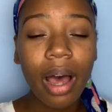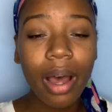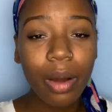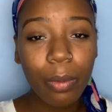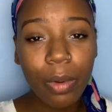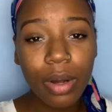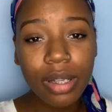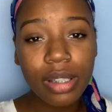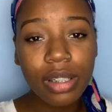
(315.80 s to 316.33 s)
I
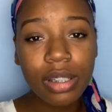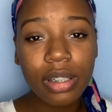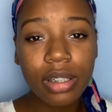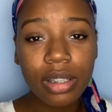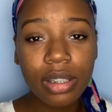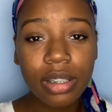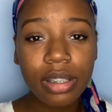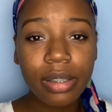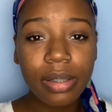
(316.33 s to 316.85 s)
want
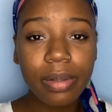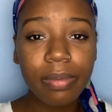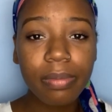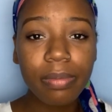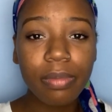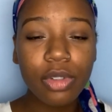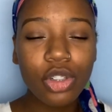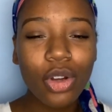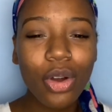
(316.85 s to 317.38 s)
to
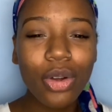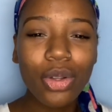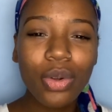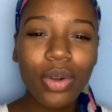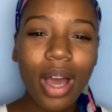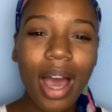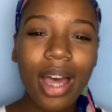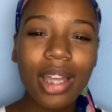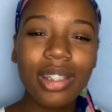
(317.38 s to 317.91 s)
show you
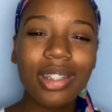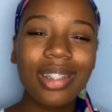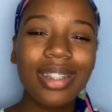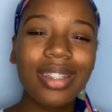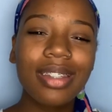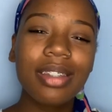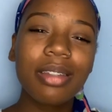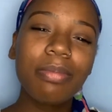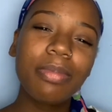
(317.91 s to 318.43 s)
guys
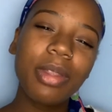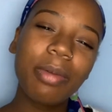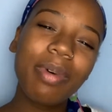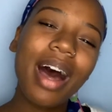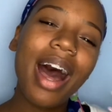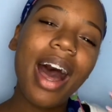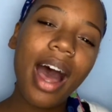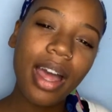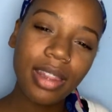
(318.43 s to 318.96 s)
the
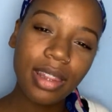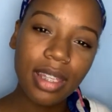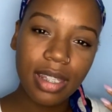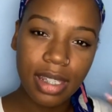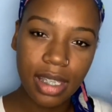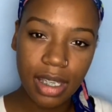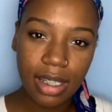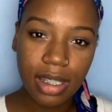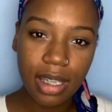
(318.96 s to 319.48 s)
behind the
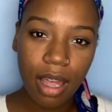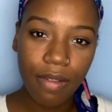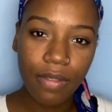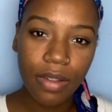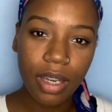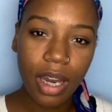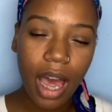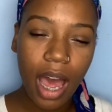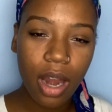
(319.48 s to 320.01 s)
scenes of
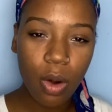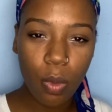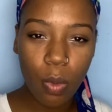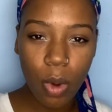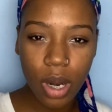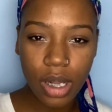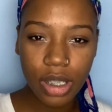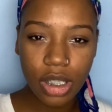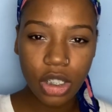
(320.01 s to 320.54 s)
it. I don't
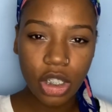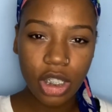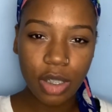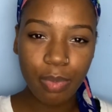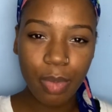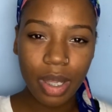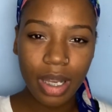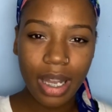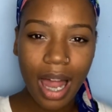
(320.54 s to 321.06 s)
want it to
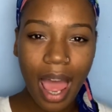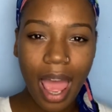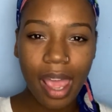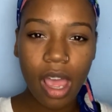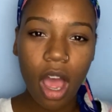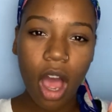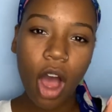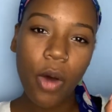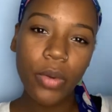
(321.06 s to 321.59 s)
just be
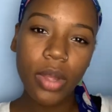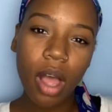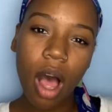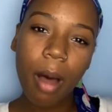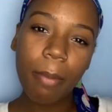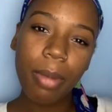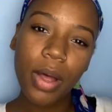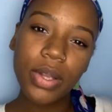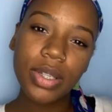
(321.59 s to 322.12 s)
like, oh, y'all,
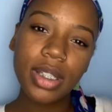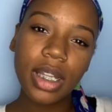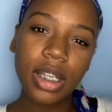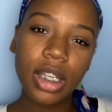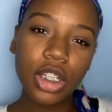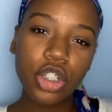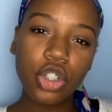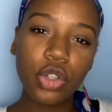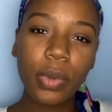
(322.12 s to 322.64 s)
I'm posting
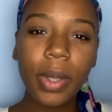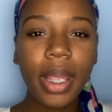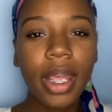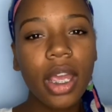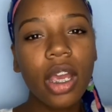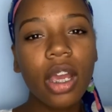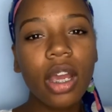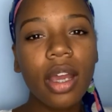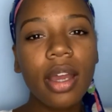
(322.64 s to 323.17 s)
this shoot
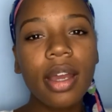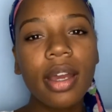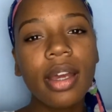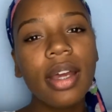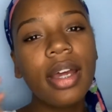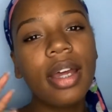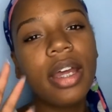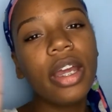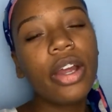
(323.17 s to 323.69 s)
here
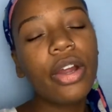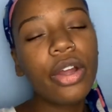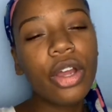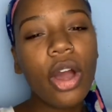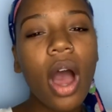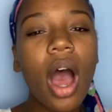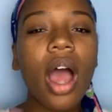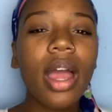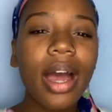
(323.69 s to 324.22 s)
here you
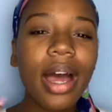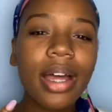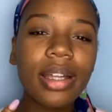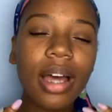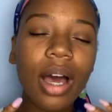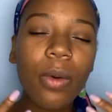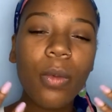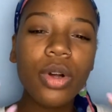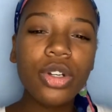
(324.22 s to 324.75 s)
go i
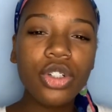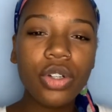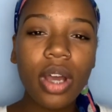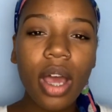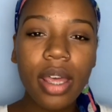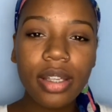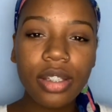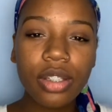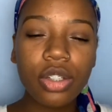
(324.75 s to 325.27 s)
got i want you
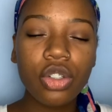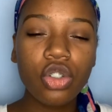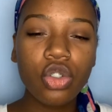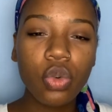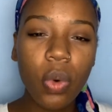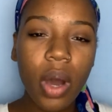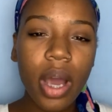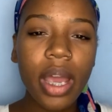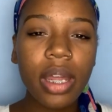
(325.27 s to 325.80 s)
guys to
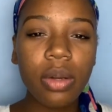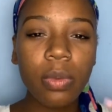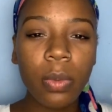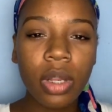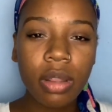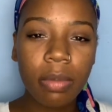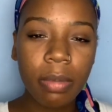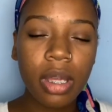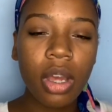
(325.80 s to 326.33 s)
join
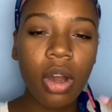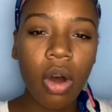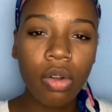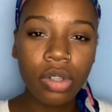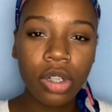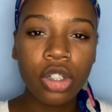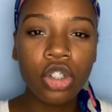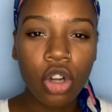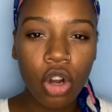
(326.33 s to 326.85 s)
with me
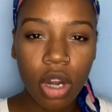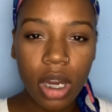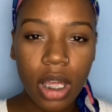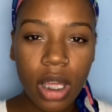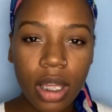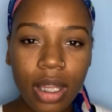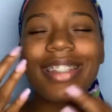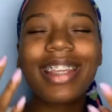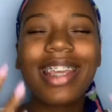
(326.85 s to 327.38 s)
on the
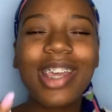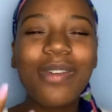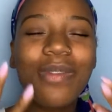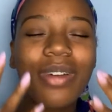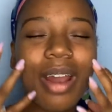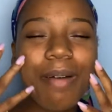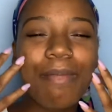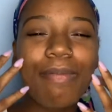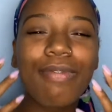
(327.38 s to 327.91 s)
journey see
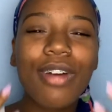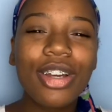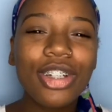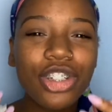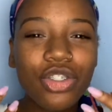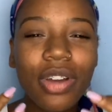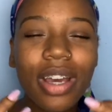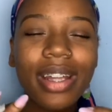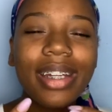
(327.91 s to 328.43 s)
when i'm
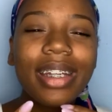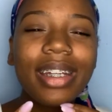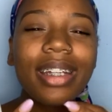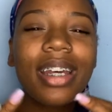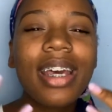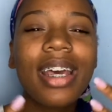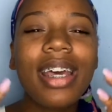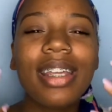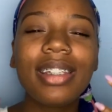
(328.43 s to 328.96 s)
frustrated
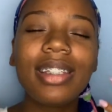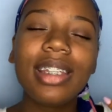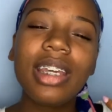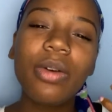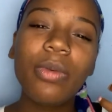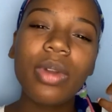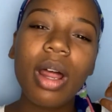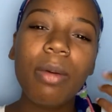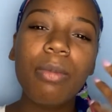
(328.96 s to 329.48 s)

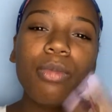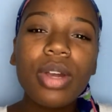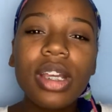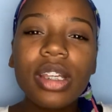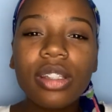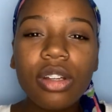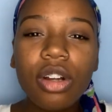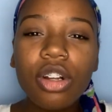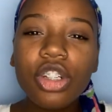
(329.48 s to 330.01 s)
see when i'm
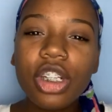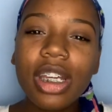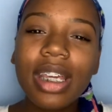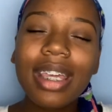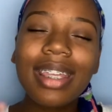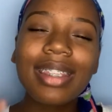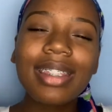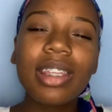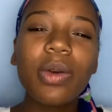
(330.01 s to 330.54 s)

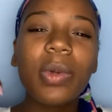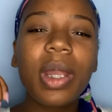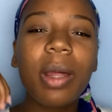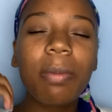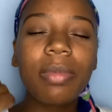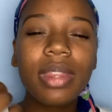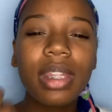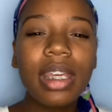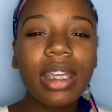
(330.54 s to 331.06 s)
researching see when
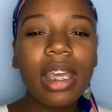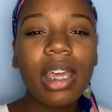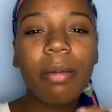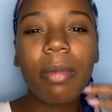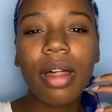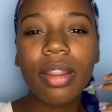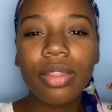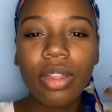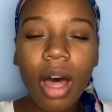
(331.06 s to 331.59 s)
i'm thinking
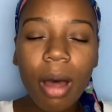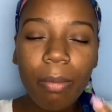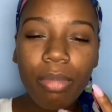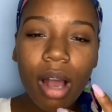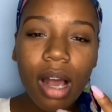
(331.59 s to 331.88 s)
my thought